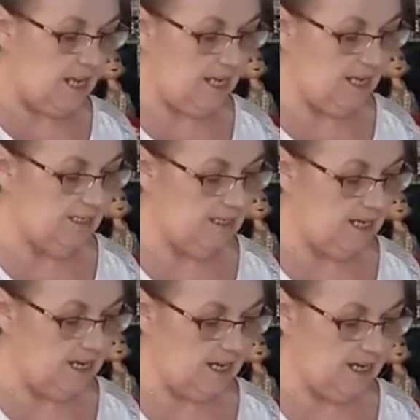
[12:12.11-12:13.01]
and
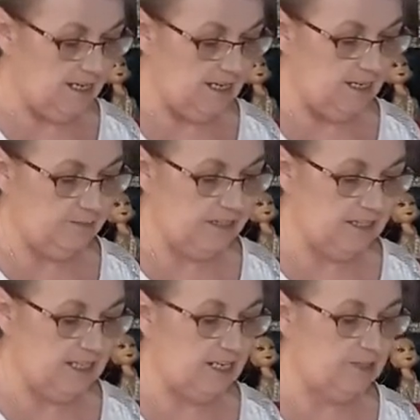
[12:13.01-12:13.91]
I
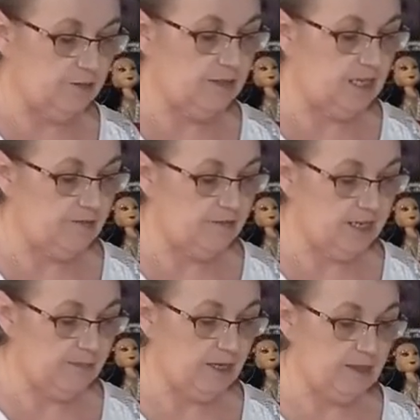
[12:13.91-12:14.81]
did not do a cover
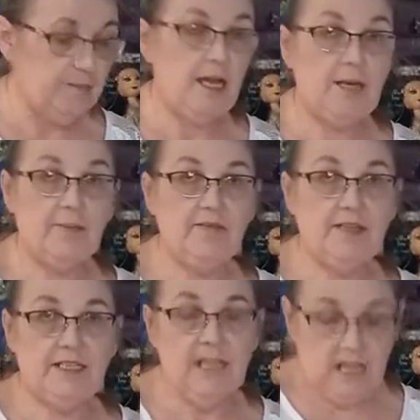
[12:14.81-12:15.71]
hem on the bottom of
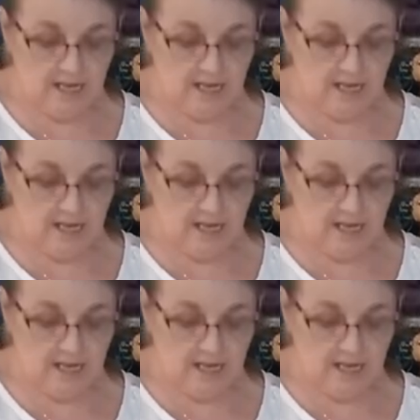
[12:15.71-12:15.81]
this.